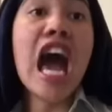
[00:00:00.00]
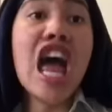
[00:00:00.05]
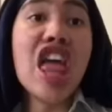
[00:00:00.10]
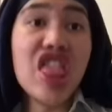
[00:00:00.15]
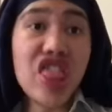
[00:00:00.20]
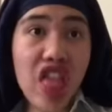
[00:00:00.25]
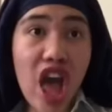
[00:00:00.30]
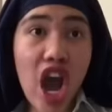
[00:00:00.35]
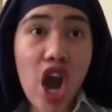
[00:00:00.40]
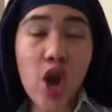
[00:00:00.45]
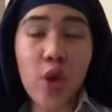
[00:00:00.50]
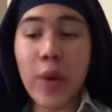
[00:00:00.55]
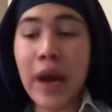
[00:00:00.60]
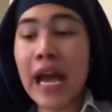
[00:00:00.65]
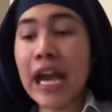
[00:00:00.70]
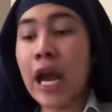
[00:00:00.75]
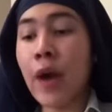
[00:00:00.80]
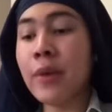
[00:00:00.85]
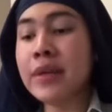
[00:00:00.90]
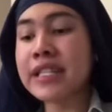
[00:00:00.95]
No,
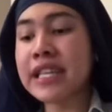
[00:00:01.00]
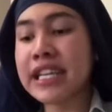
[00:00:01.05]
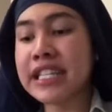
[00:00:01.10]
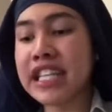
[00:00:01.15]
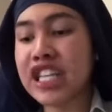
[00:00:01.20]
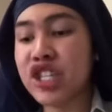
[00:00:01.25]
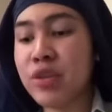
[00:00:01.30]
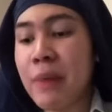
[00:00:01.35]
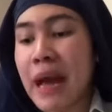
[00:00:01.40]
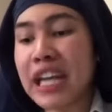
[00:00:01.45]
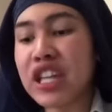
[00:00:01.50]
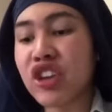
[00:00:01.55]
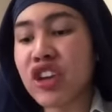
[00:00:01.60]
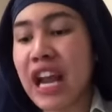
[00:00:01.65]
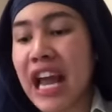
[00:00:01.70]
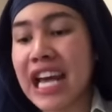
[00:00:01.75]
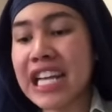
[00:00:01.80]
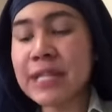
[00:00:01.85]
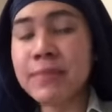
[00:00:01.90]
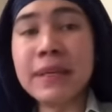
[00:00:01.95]
and I was gonna send you back to
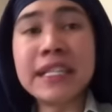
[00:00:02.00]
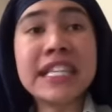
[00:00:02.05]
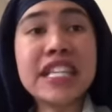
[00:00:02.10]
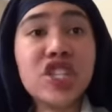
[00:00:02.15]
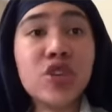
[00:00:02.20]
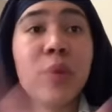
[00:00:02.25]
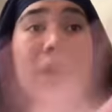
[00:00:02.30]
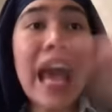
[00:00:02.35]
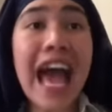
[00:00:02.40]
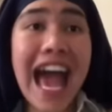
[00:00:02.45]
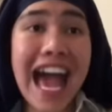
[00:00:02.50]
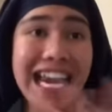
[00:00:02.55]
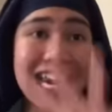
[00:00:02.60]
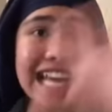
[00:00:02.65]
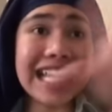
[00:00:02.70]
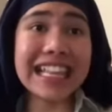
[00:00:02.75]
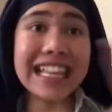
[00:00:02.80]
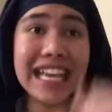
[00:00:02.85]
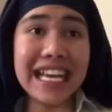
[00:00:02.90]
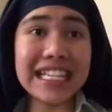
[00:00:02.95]
class, but since you wanna act
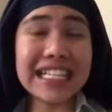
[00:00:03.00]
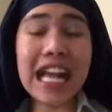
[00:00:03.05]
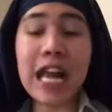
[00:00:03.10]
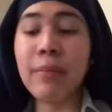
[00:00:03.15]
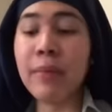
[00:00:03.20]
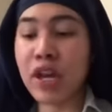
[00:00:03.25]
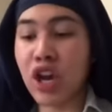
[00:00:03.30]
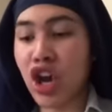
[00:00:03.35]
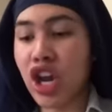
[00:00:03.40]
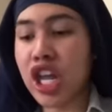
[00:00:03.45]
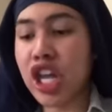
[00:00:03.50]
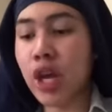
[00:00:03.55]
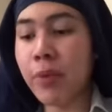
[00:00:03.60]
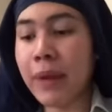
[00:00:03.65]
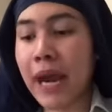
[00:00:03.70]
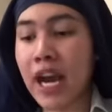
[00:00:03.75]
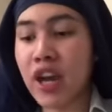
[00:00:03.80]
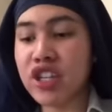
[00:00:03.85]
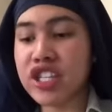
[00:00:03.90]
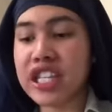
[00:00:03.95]
like this, I'll be calling your
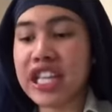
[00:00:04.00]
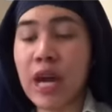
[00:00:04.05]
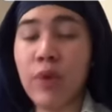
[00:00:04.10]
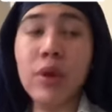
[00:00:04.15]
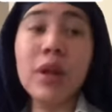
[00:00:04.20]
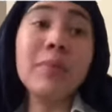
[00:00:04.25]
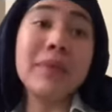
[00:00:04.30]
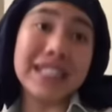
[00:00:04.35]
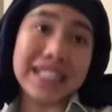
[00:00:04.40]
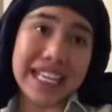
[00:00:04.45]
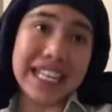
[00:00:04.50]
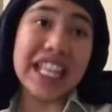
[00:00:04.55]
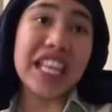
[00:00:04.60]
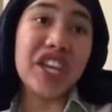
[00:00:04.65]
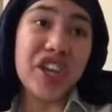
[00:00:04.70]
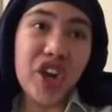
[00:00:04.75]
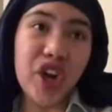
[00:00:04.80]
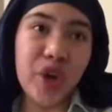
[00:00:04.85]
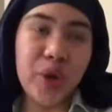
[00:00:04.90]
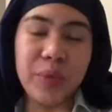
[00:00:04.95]
parents, and I will be sending
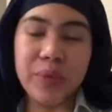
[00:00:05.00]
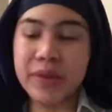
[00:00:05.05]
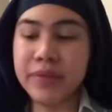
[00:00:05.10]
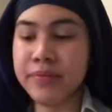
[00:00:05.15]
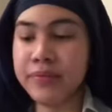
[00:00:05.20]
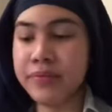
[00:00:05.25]
you home.